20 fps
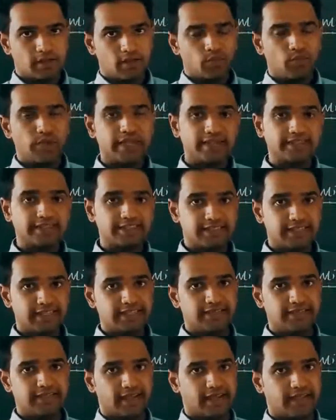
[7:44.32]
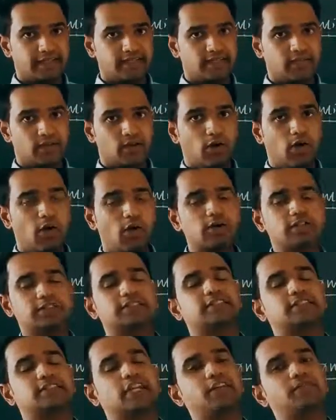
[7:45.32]
We can see that all
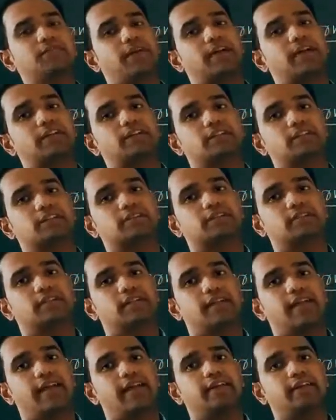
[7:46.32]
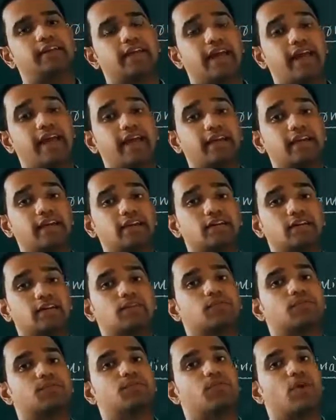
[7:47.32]
the 3 factors like
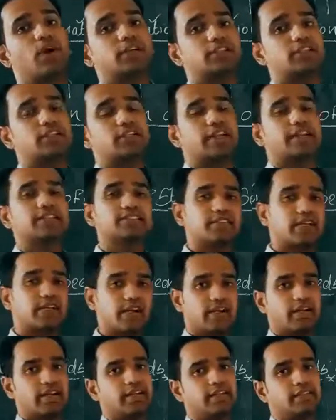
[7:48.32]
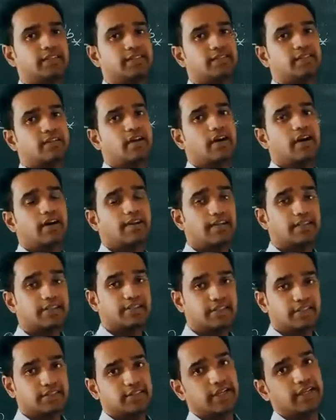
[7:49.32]
air, water and sunlight are
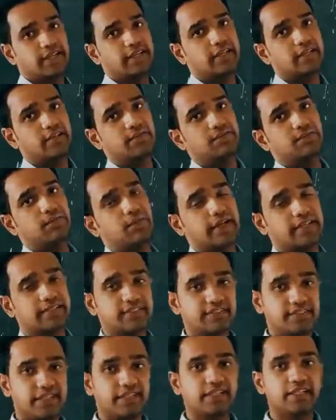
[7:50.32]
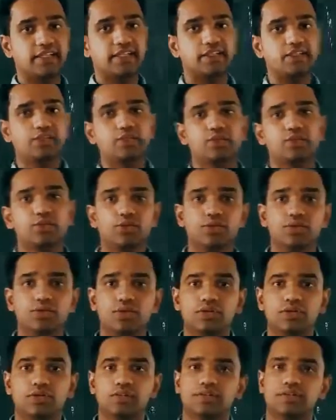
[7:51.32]
necessary for a seed
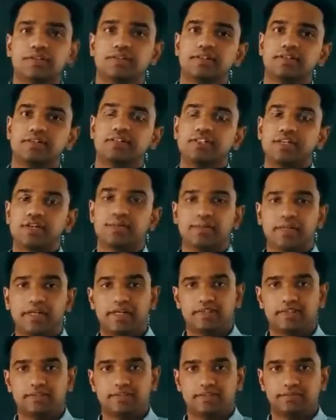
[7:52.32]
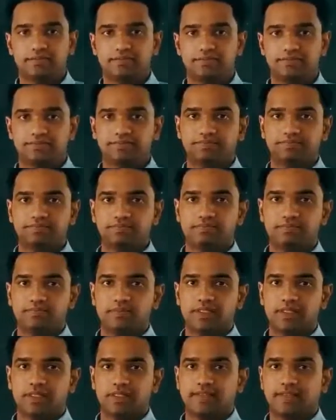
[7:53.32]
to germinate.
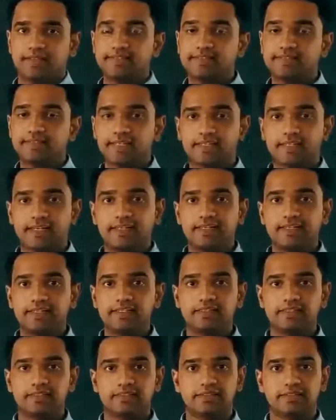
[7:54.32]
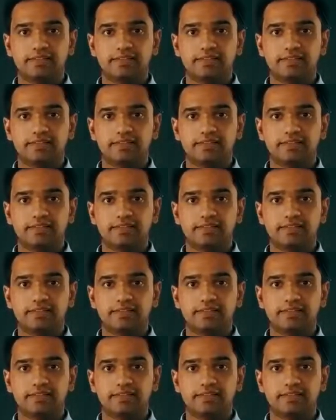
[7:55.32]
Is that clear?